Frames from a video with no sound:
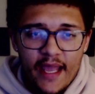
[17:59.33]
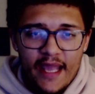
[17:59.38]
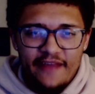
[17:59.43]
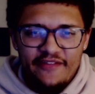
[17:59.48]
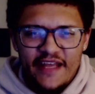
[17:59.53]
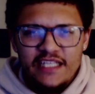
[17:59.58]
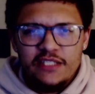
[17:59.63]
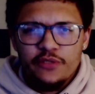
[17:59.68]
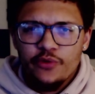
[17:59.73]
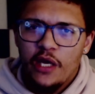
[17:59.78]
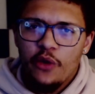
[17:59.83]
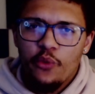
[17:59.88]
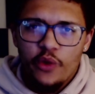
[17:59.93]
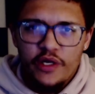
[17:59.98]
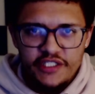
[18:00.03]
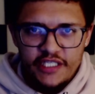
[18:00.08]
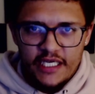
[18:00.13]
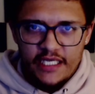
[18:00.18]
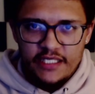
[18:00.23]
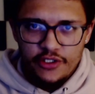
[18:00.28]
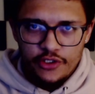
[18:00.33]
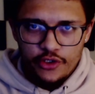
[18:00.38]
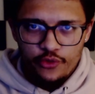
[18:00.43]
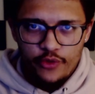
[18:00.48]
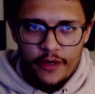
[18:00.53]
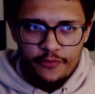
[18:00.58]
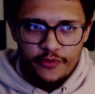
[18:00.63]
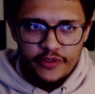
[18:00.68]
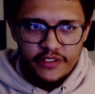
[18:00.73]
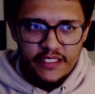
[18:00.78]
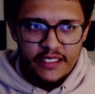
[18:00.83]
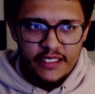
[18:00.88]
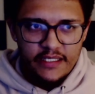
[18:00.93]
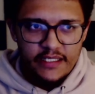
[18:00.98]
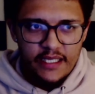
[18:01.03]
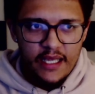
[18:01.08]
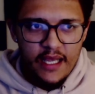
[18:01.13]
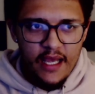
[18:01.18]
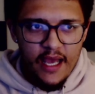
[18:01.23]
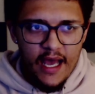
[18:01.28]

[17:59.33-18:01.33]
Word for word: And that's what I want Jester to represent.